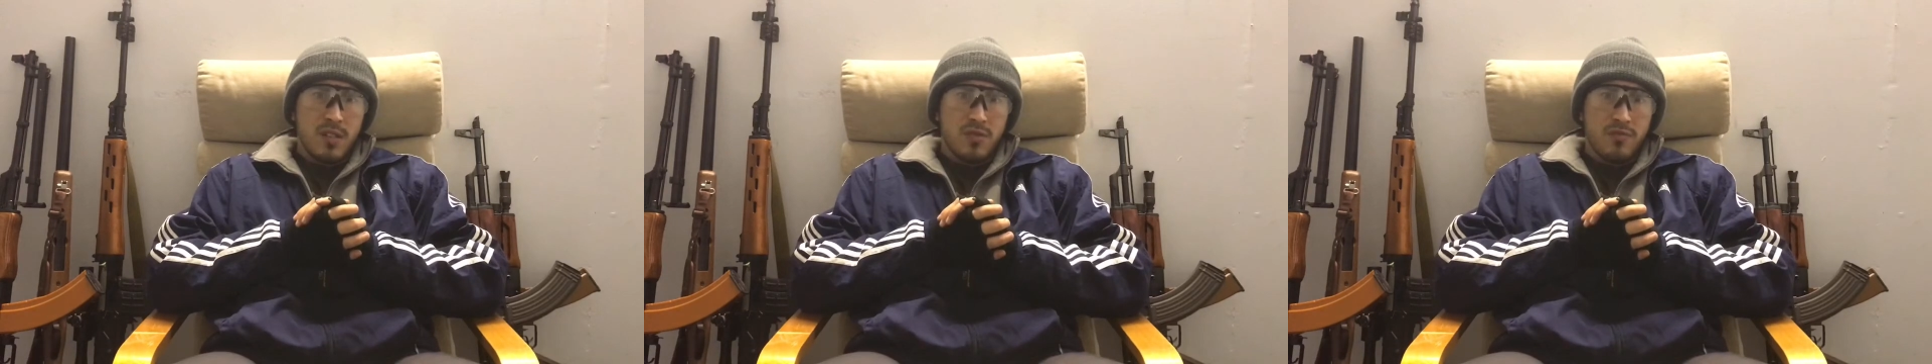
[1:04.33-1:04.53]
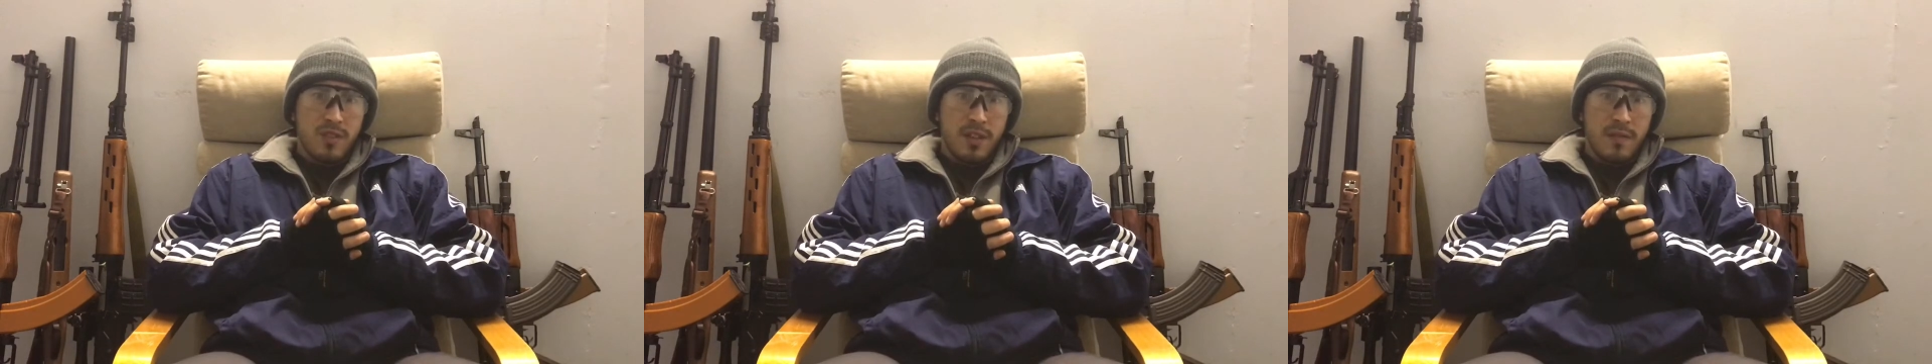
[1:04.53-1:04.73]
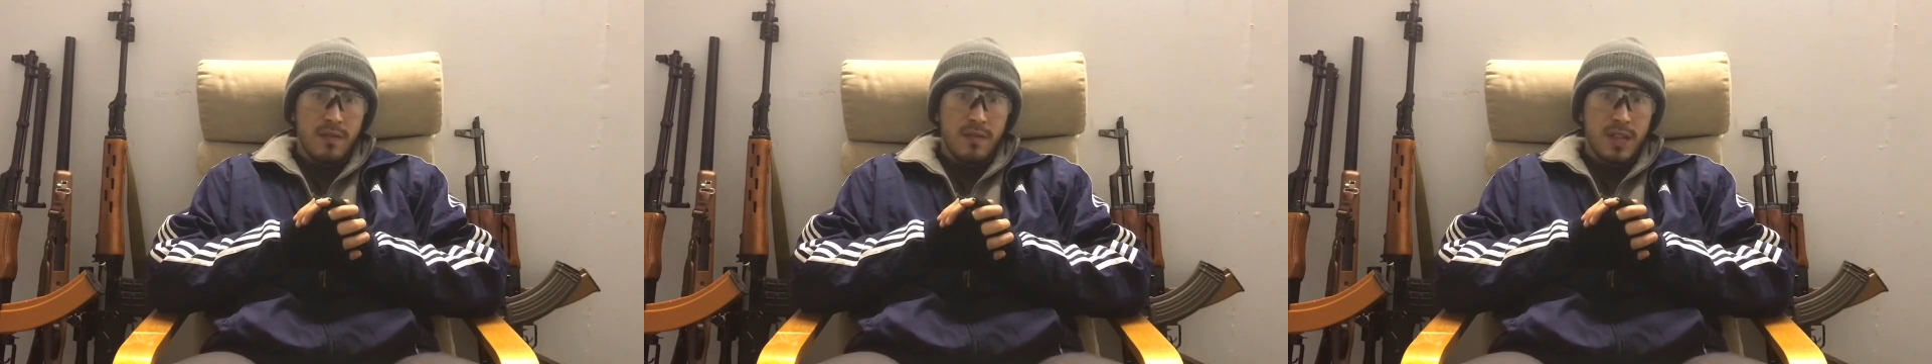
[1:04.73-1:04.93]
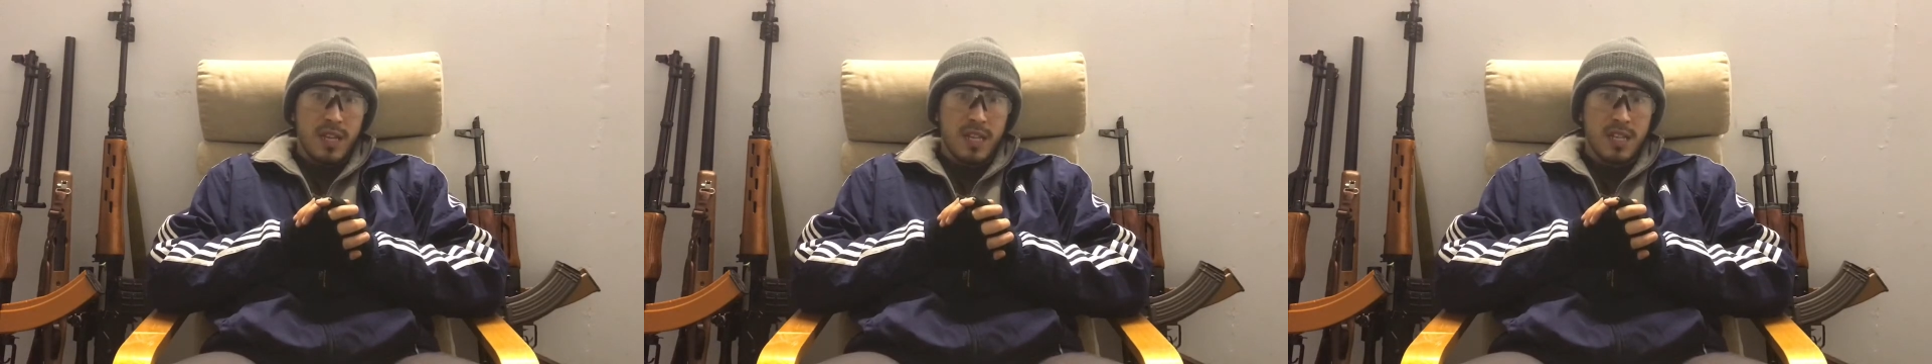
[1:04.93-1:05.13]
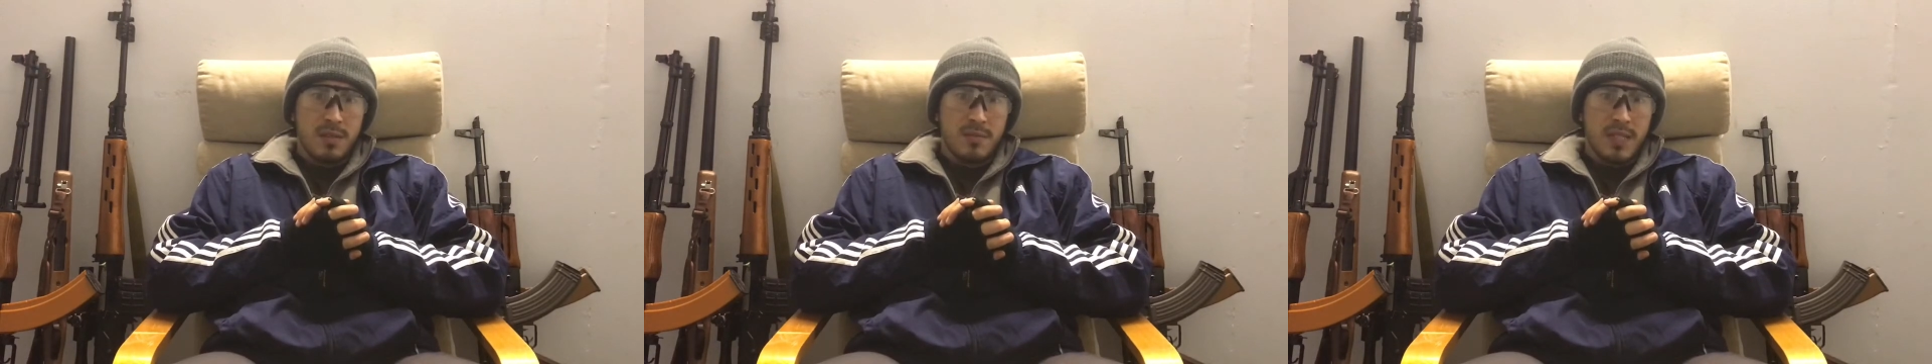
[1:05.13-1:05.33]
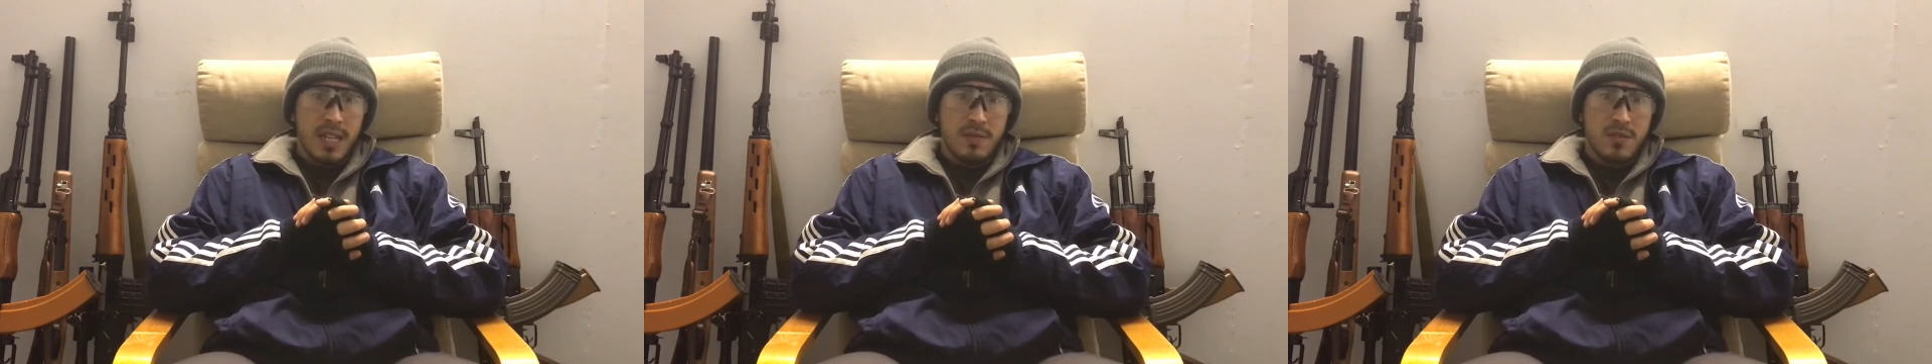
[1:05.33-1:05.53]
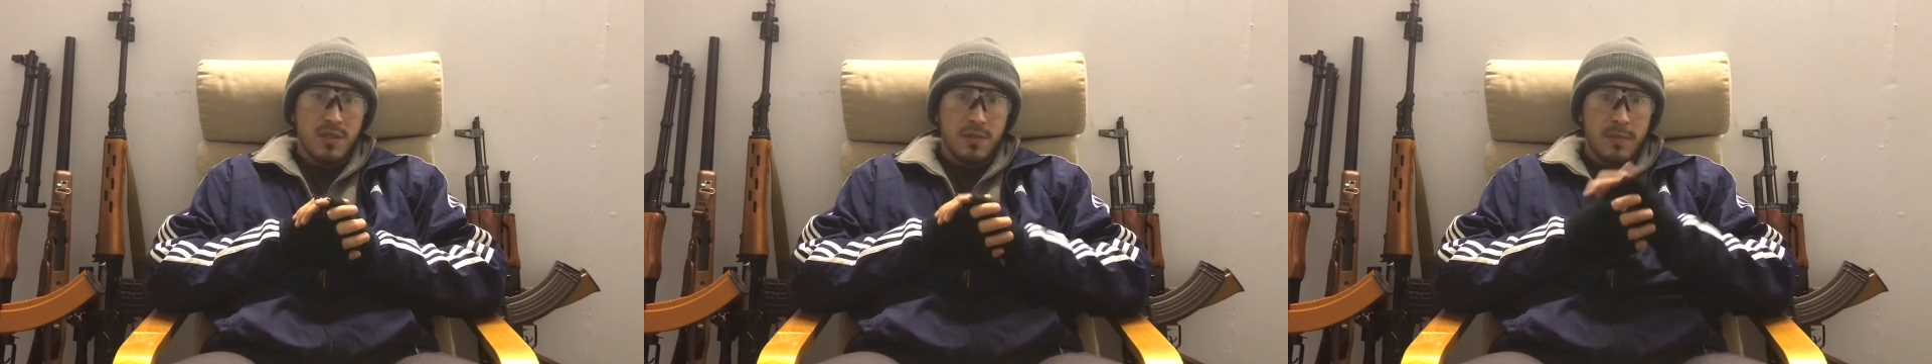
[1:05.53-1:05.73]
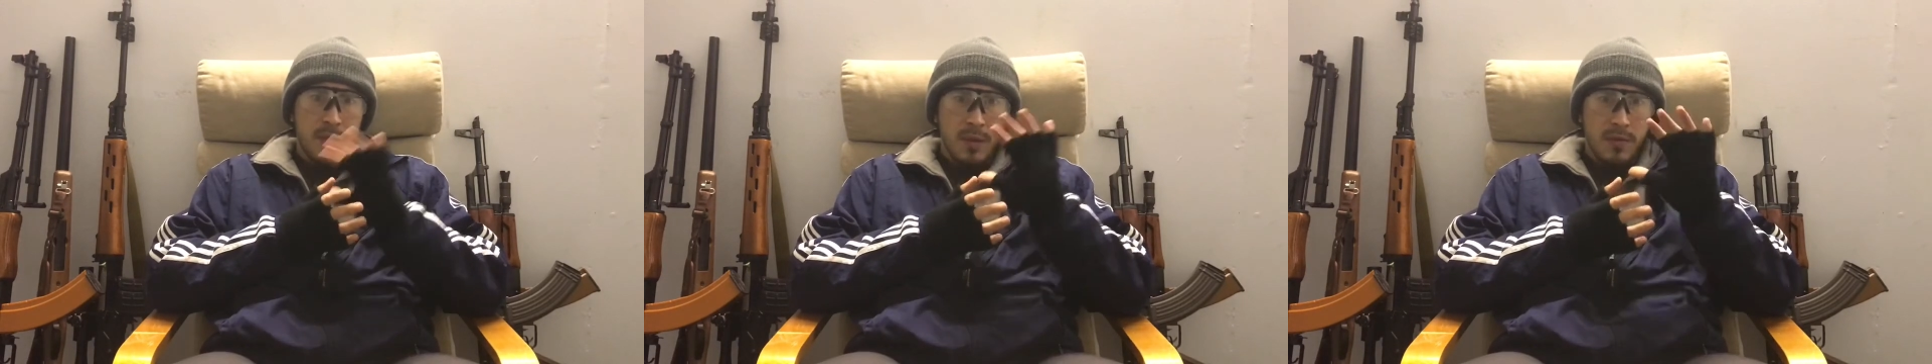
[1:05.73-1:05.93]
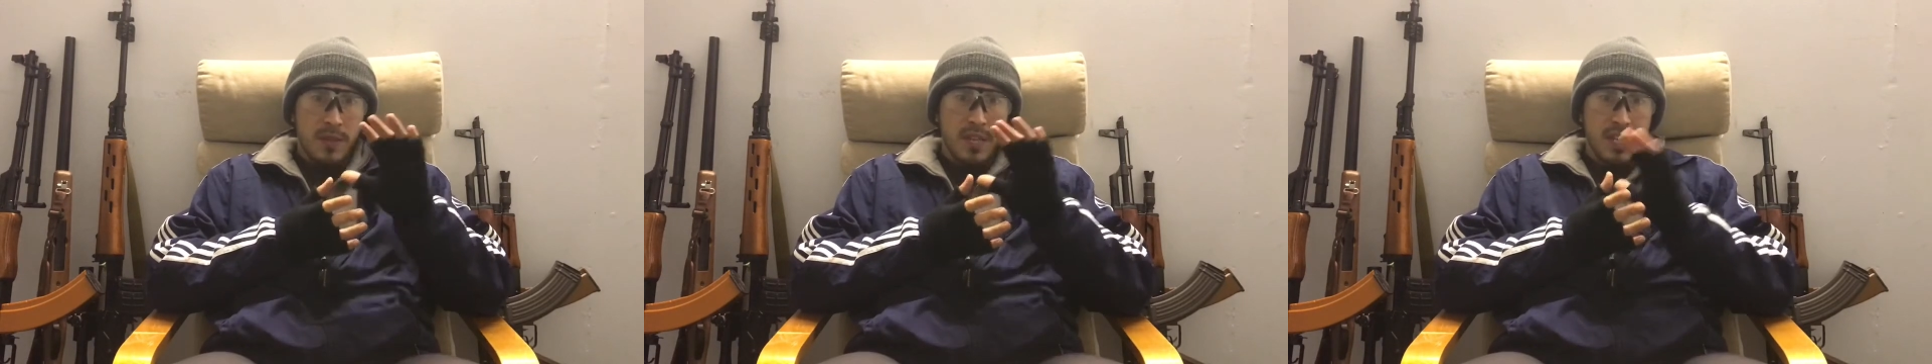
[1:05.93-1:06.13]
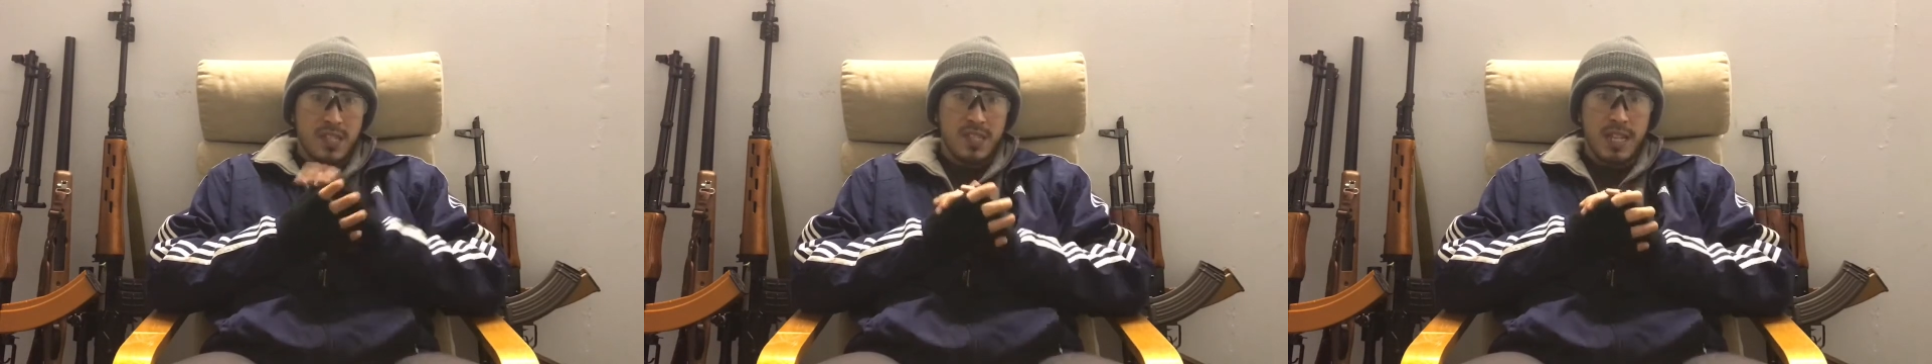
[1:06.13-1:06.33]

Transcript: RIF, it comes down to a few things.